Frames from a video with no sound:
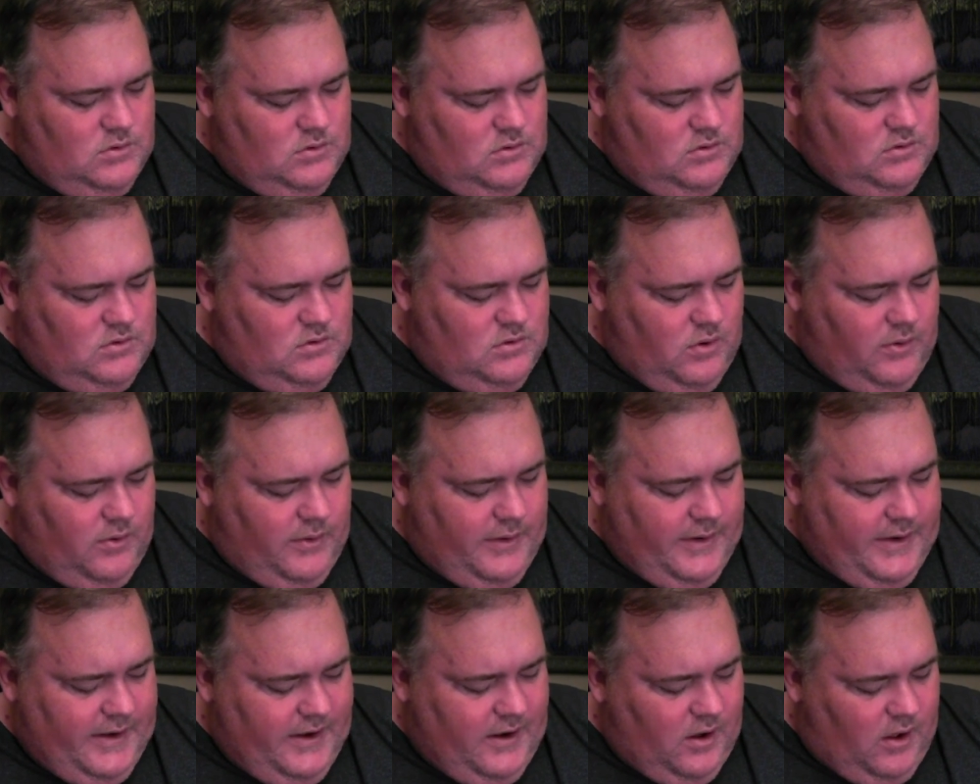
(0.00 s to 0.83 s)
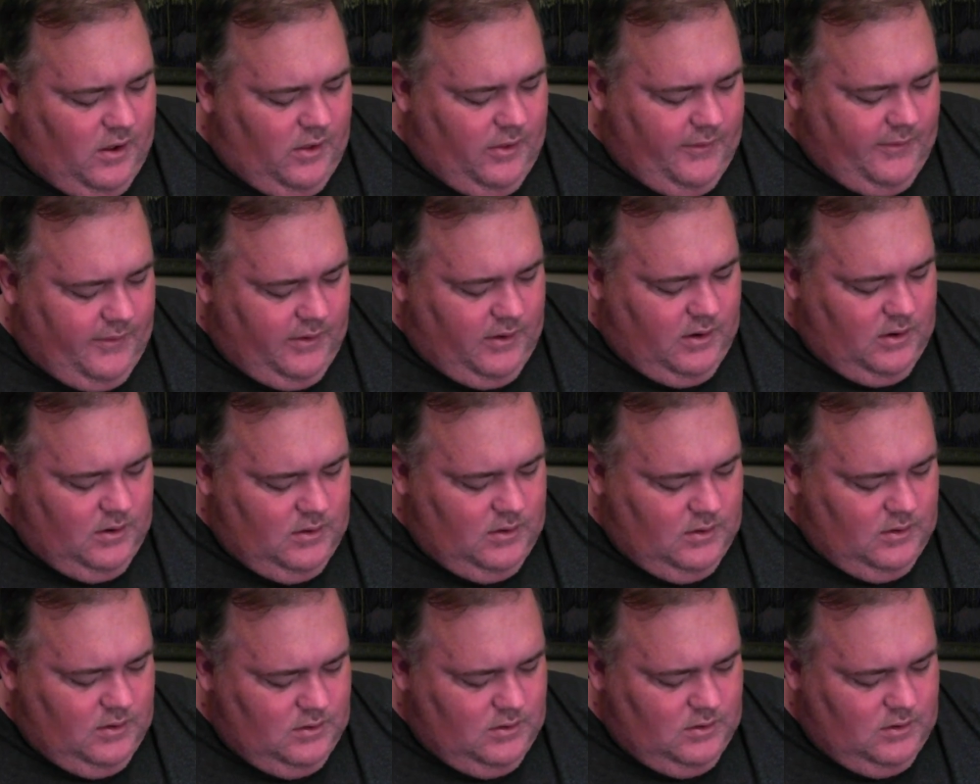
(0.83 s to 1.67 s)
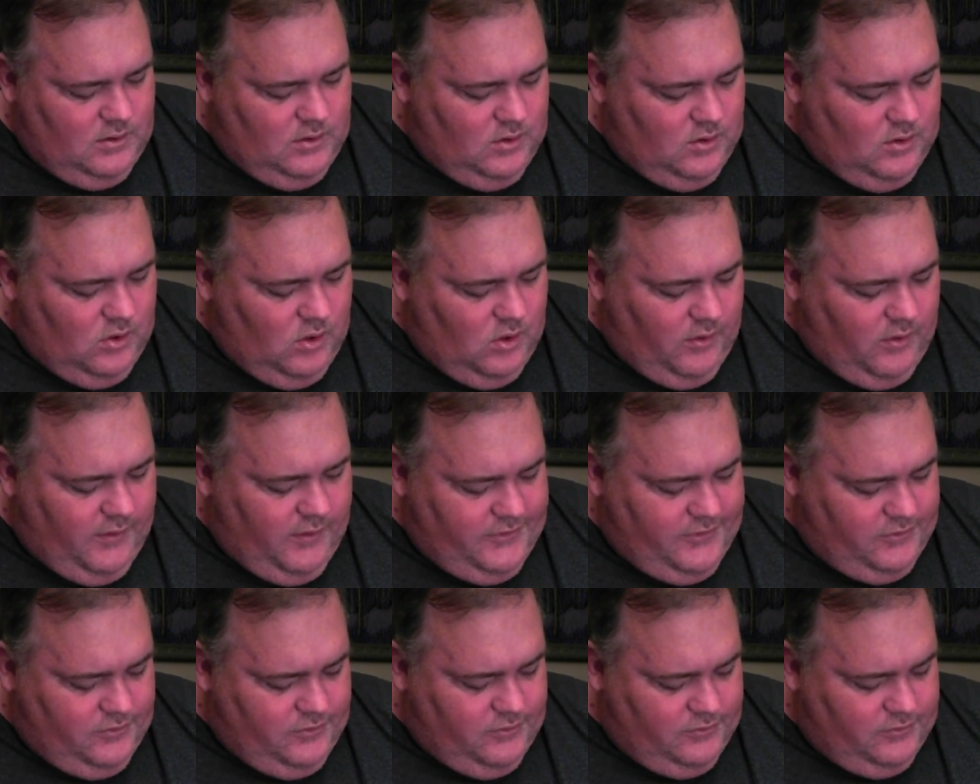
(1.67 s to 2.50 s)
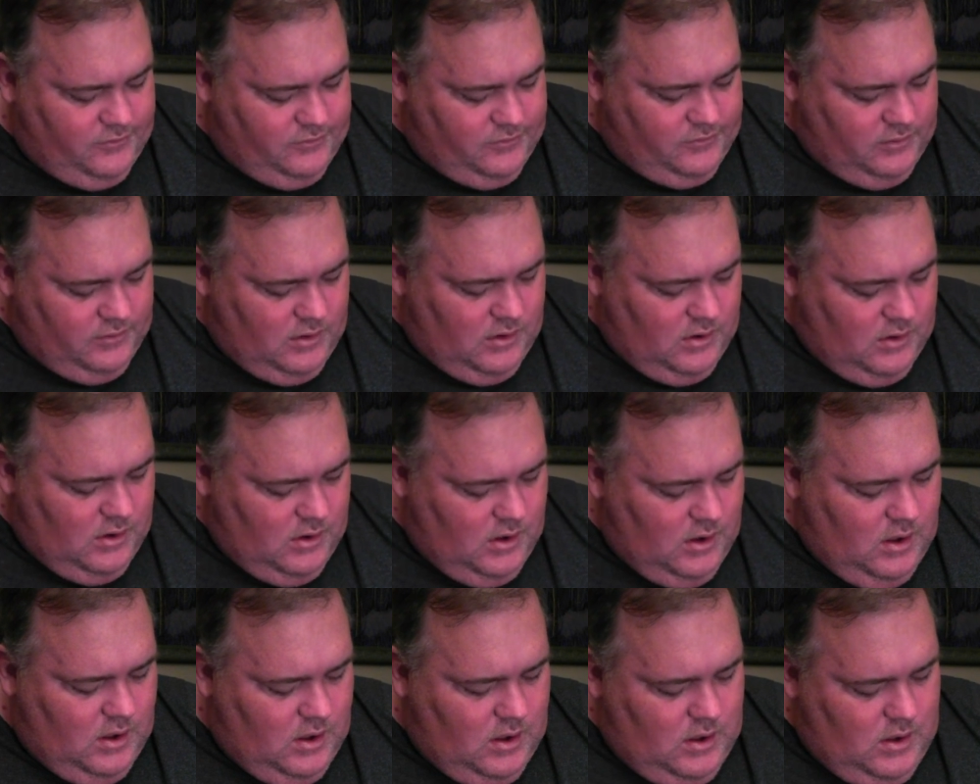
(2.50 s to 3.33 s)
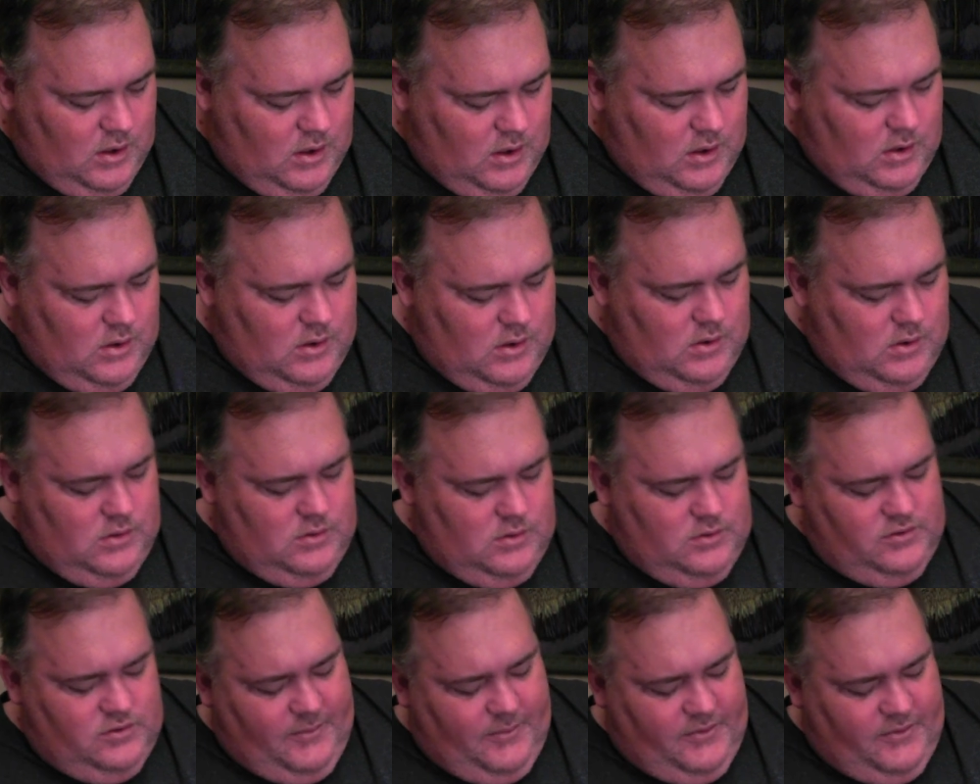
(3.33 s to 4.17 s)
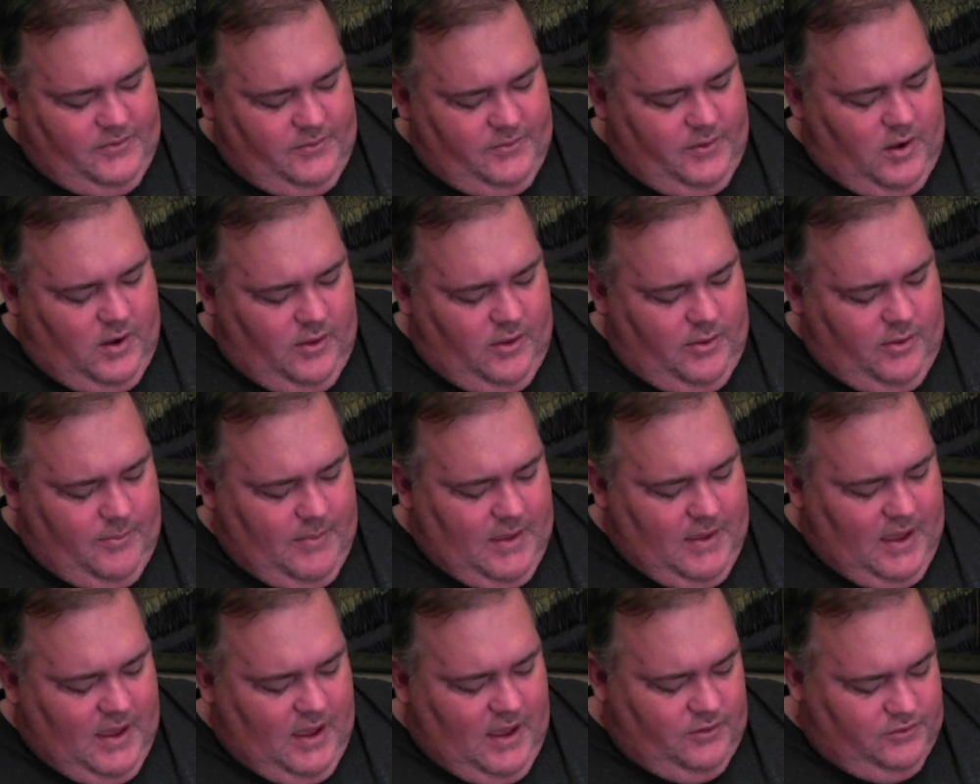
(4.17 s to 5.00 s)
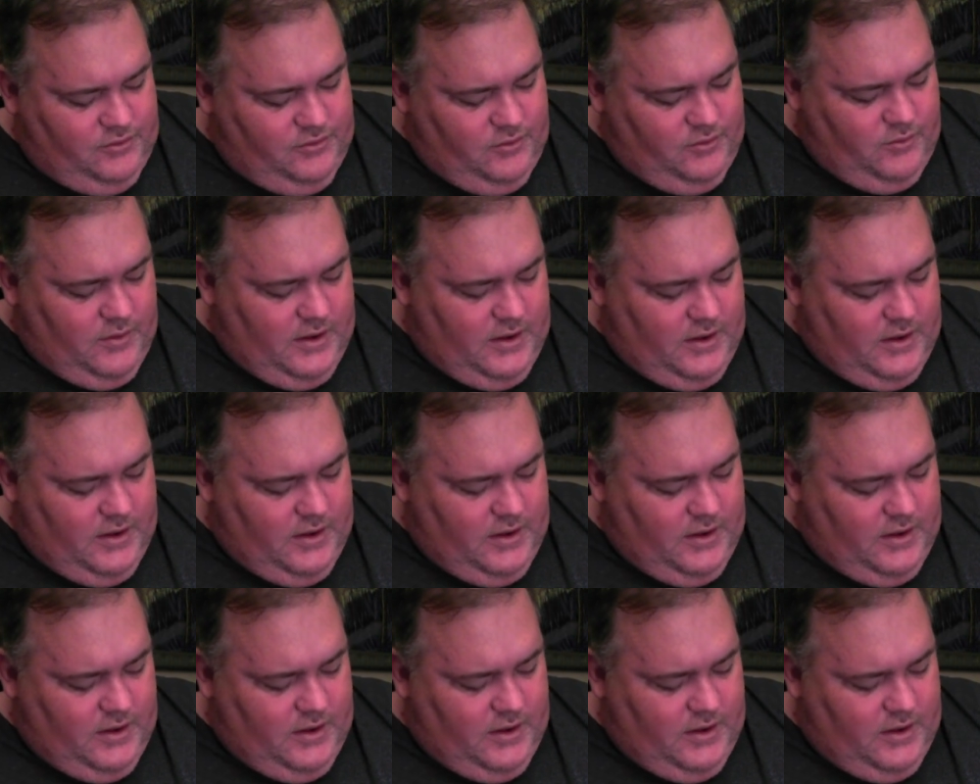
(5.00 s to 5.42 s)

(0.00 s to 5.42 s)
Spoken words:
$20 glory shoes. Germans would call them house shoes